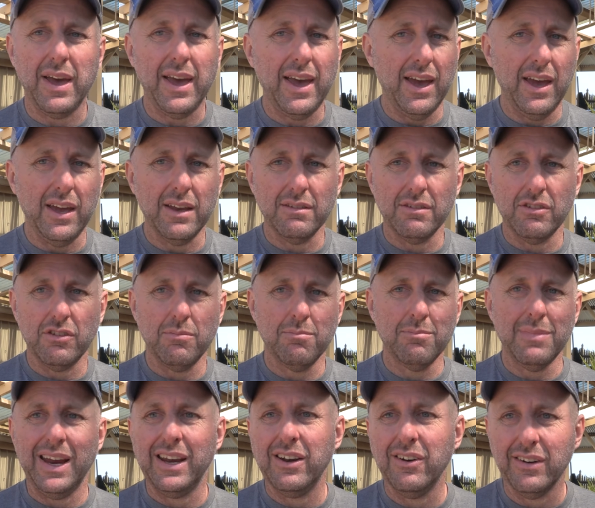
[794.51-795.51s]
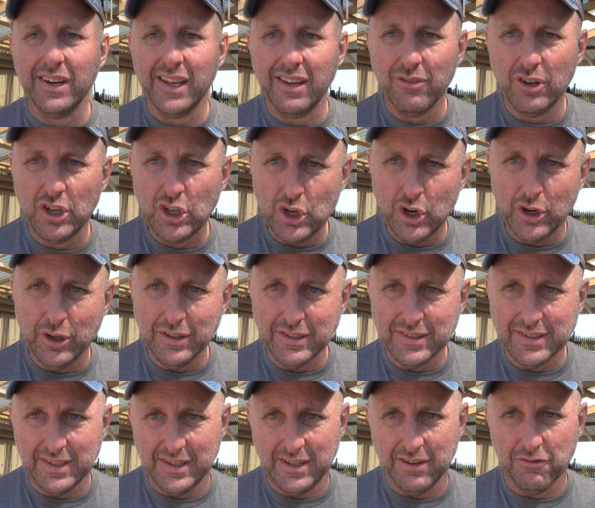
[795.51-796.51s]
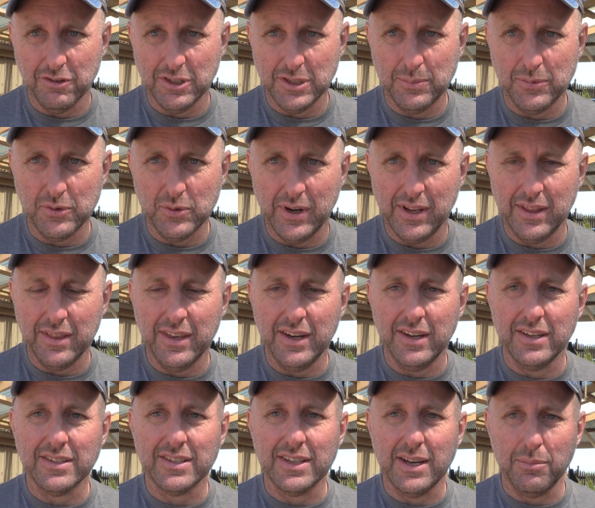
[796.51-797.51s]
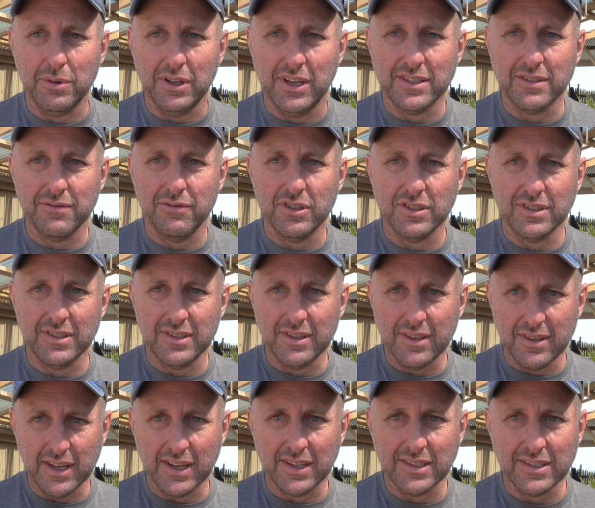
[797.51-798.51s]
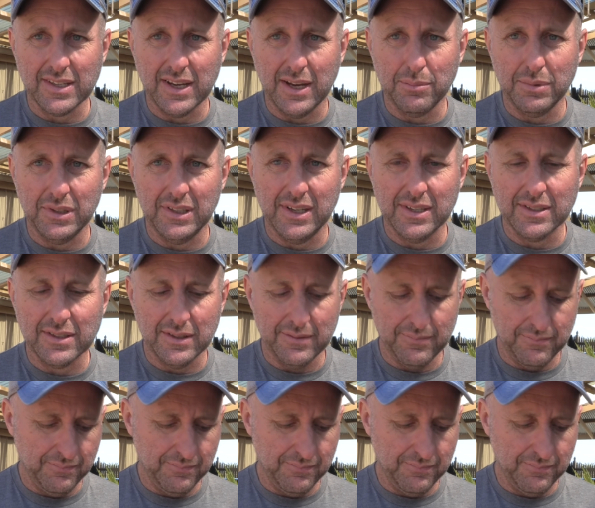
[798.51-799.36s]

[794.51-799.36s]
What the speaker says: and you may not even notice the difference between a thinner stabilizer versus a thicker stabilizer.